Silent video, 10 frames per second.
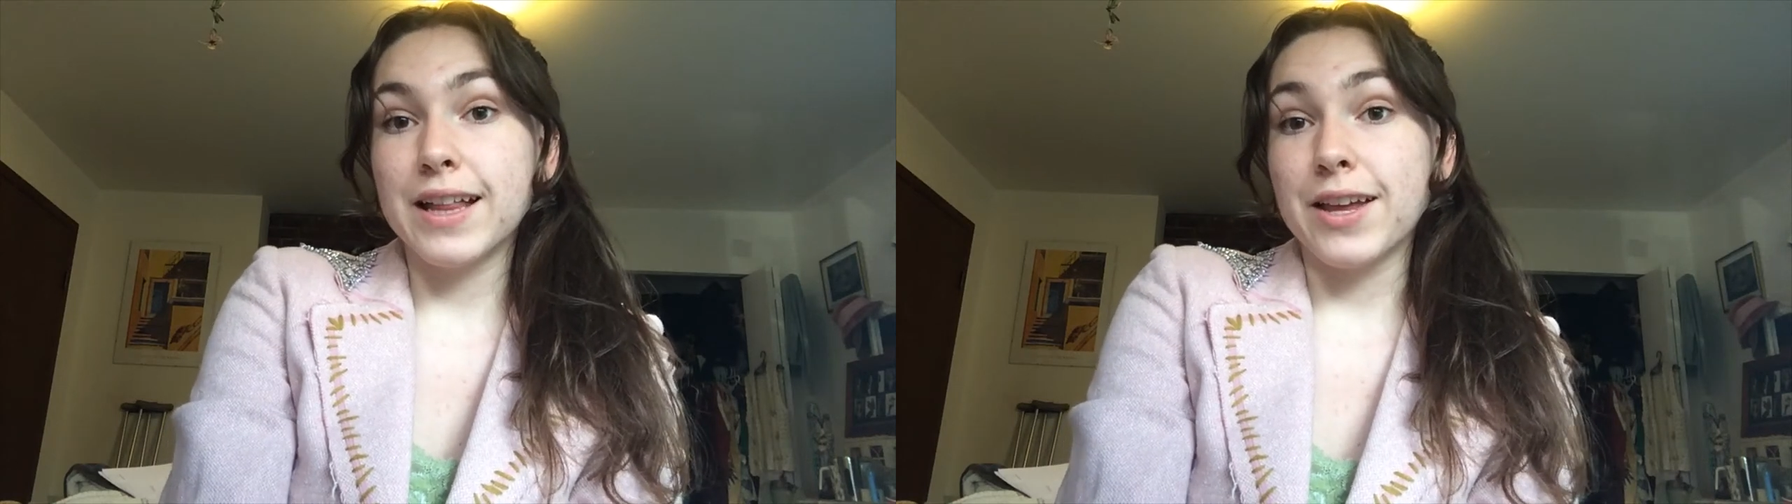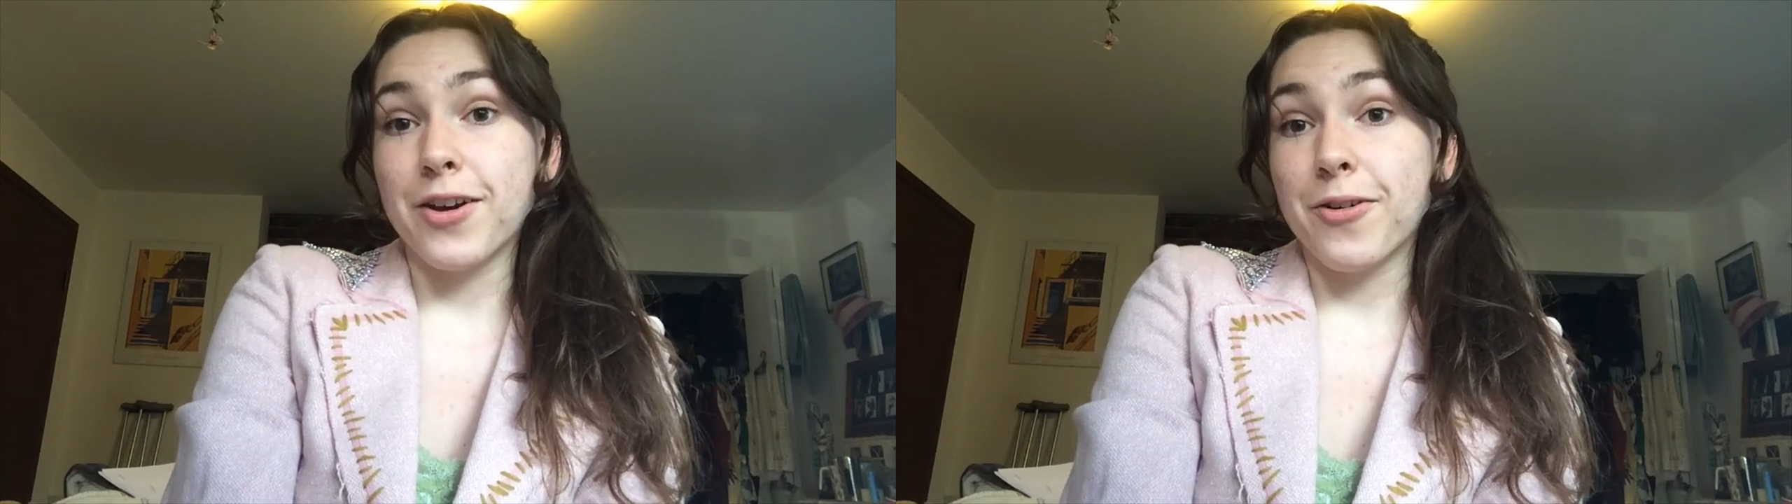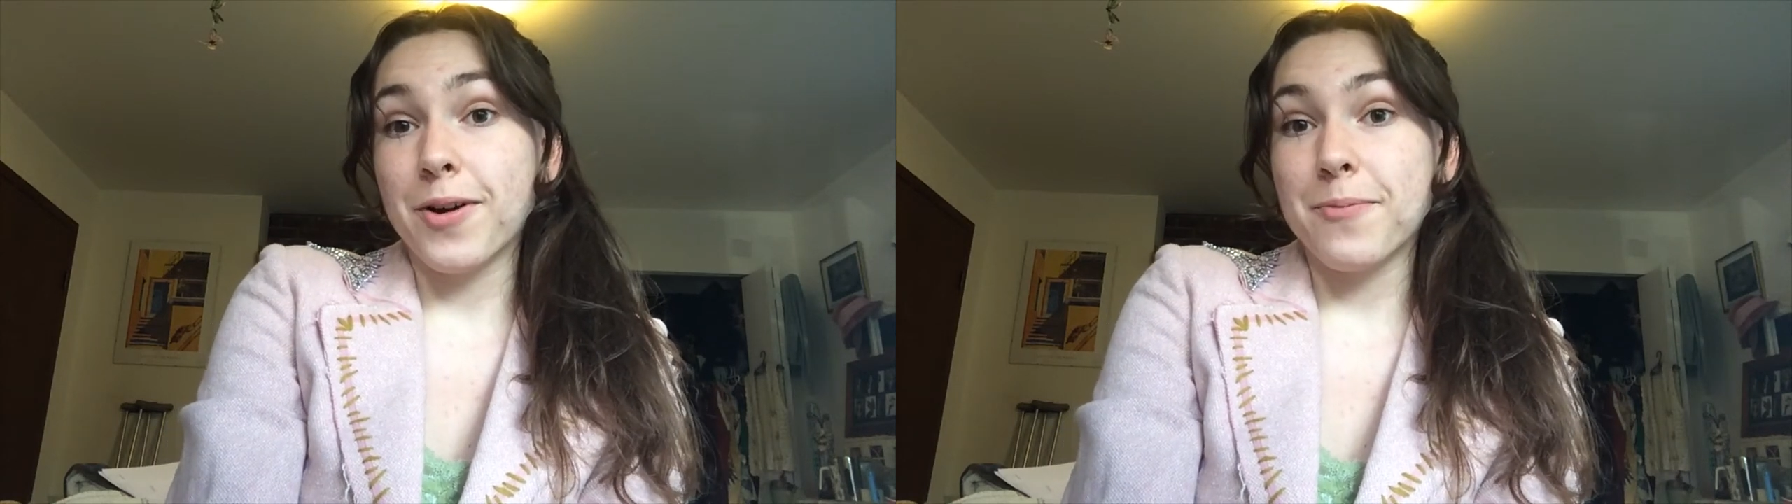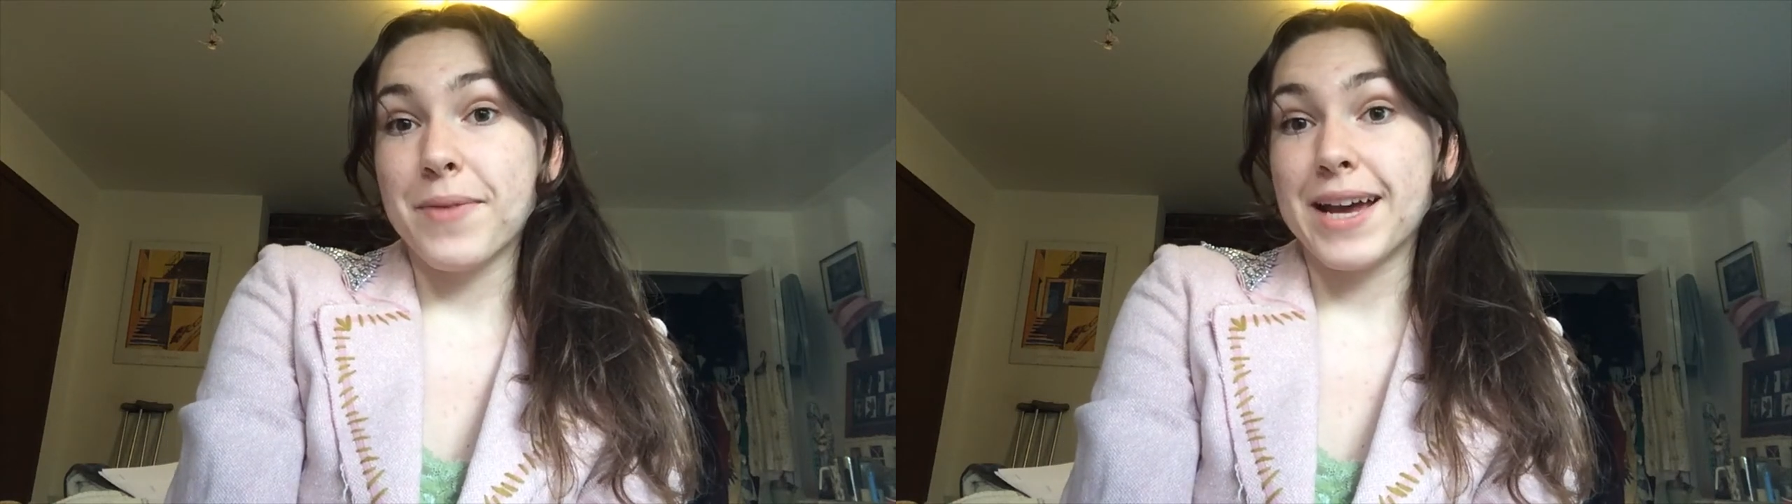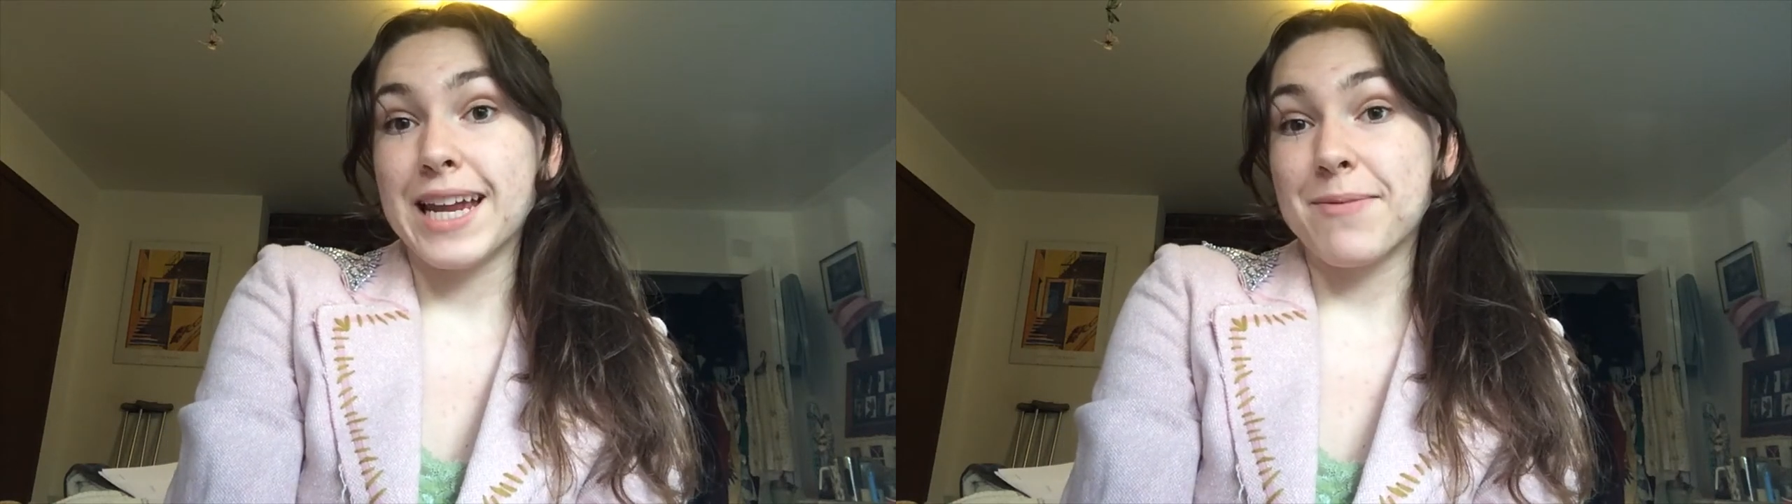Hello,
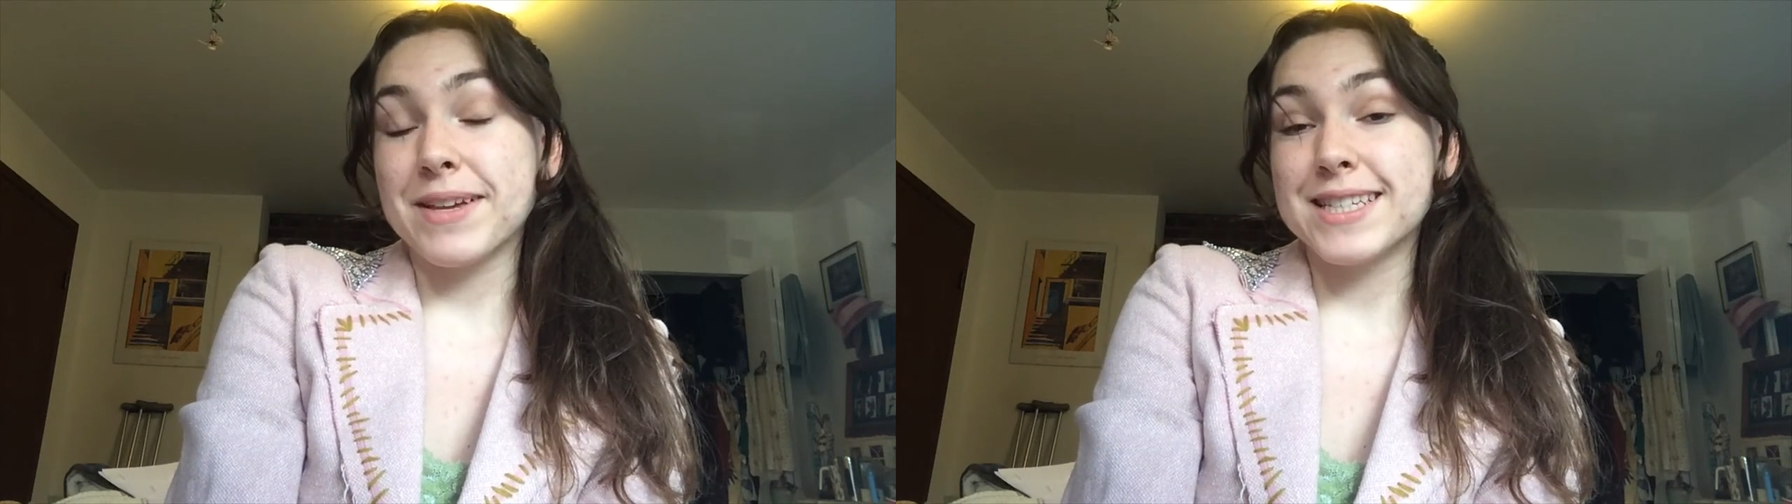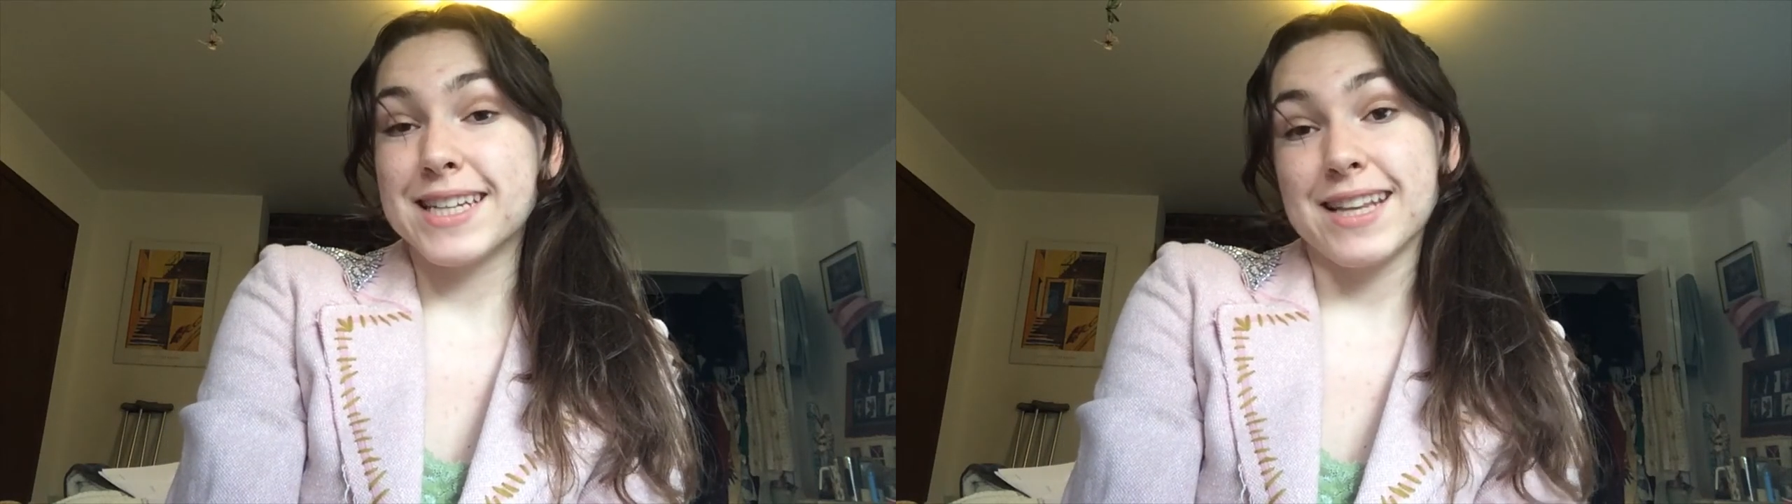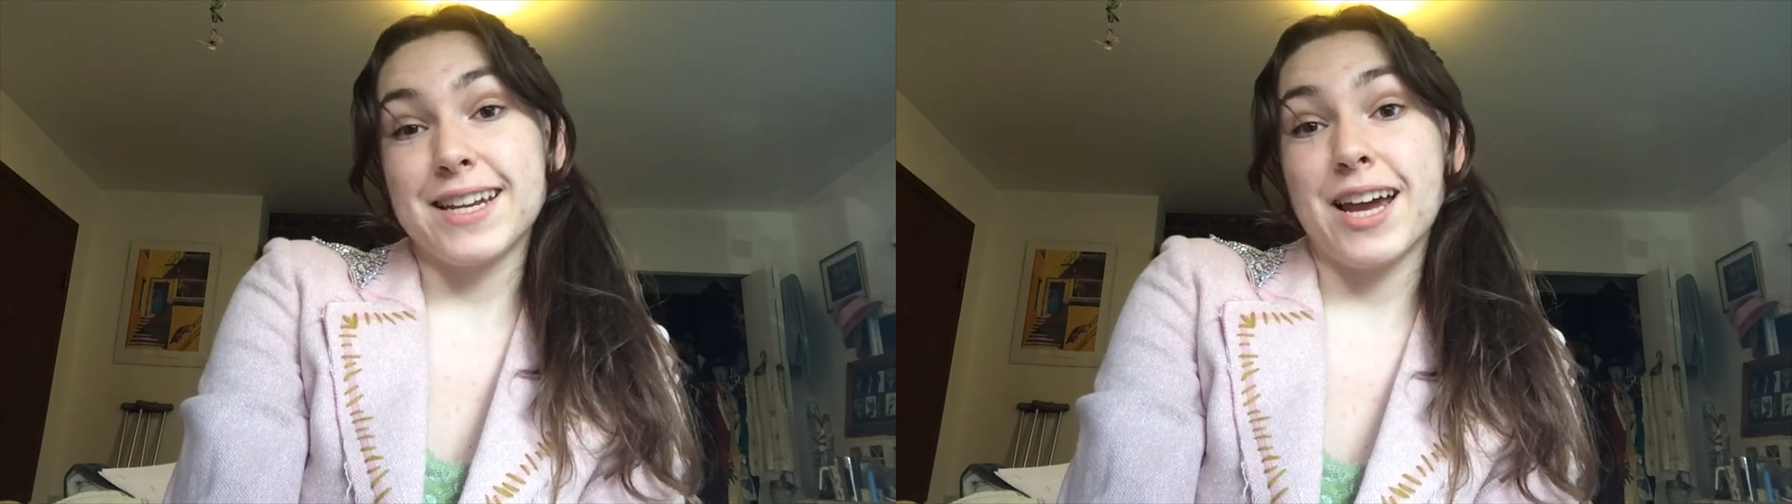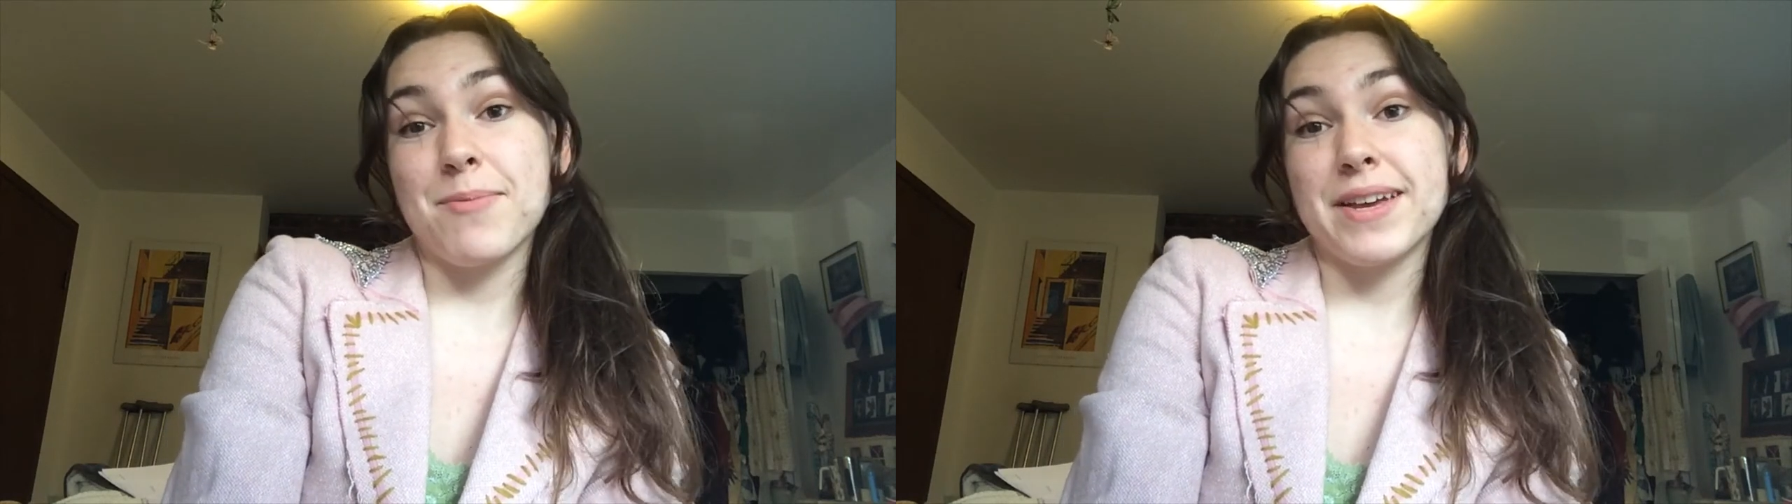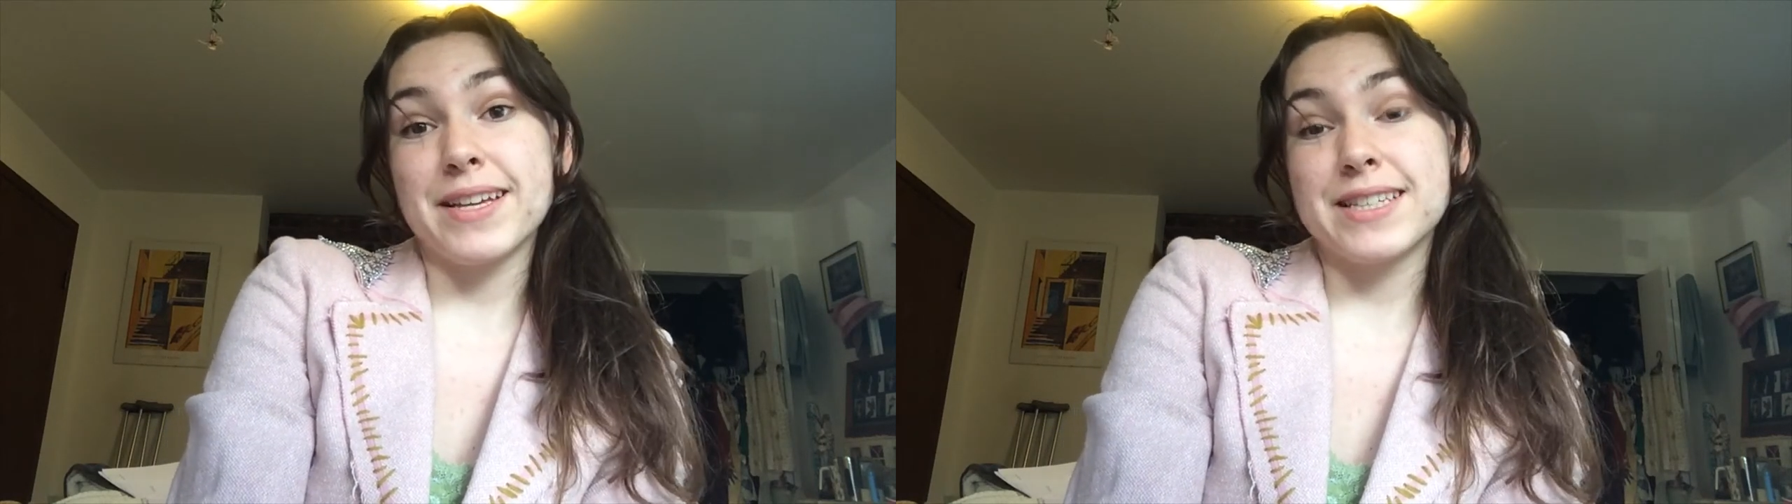my name is Celine
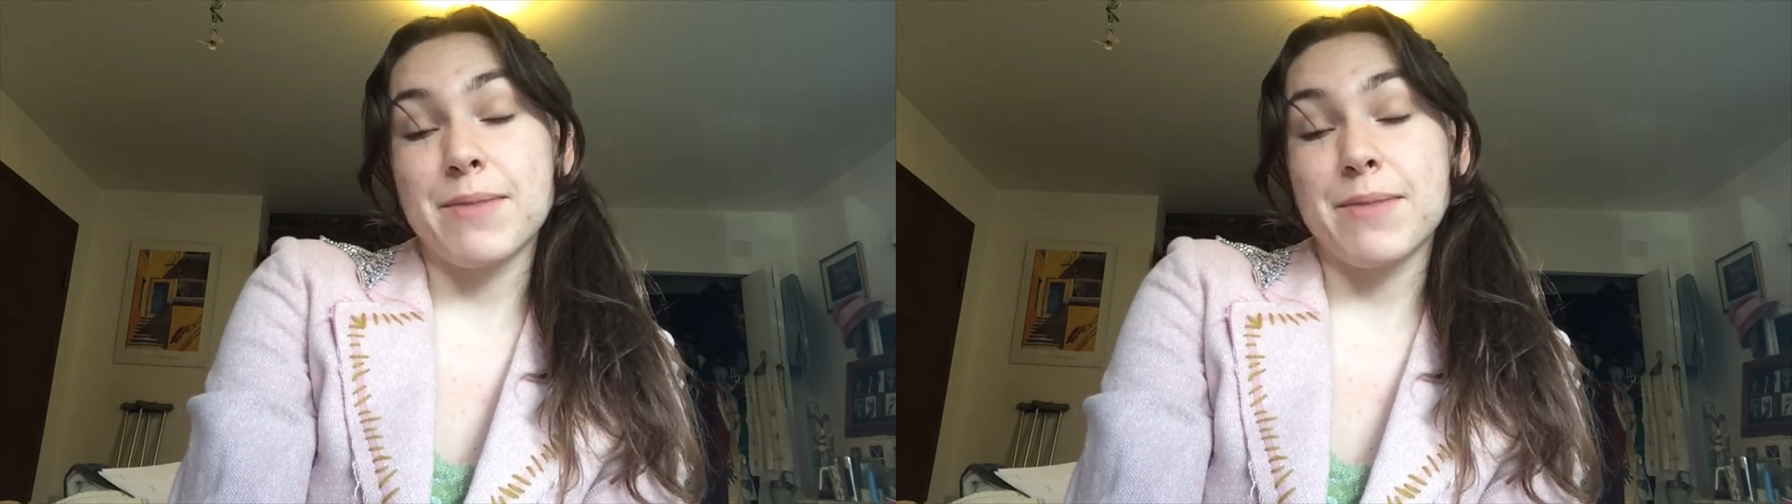Cummings.